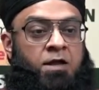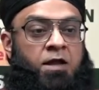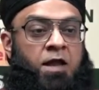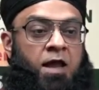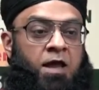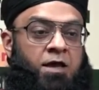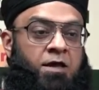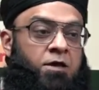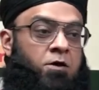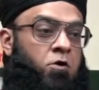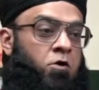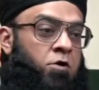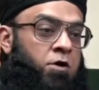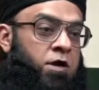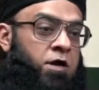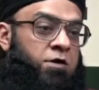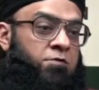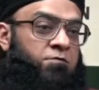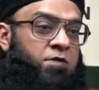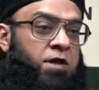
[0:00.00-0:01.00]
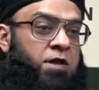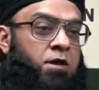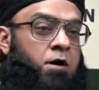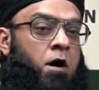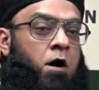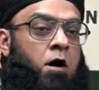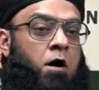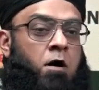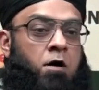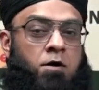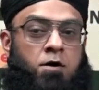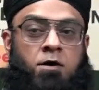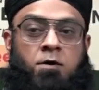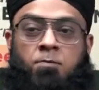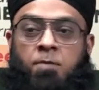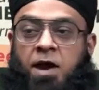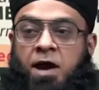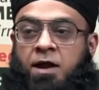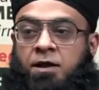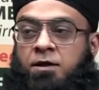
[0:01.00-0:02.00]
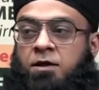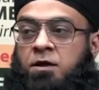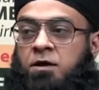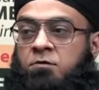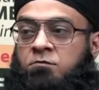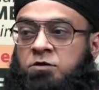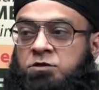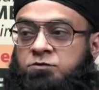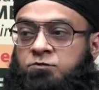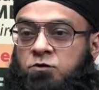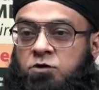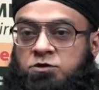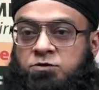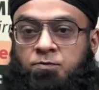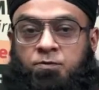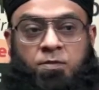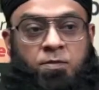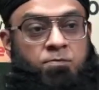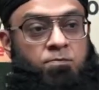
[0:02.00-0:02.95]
laying on a very hard mat which was